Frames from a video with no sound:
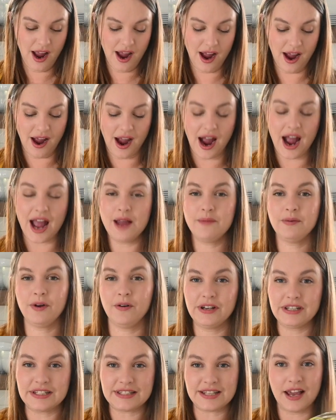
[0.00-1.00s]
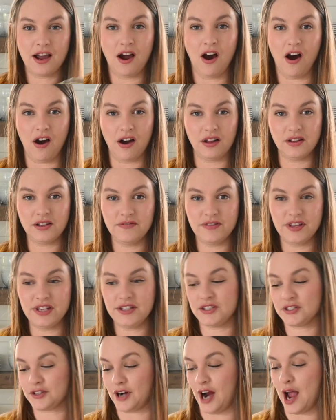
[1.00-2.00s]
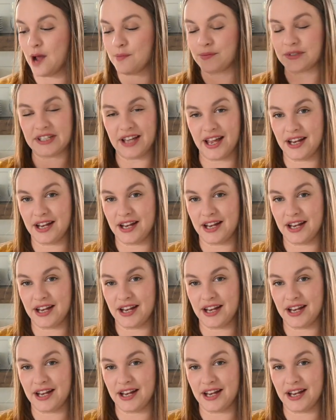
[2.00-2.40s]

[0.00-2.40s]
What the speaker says: I am going to take all of these scraps,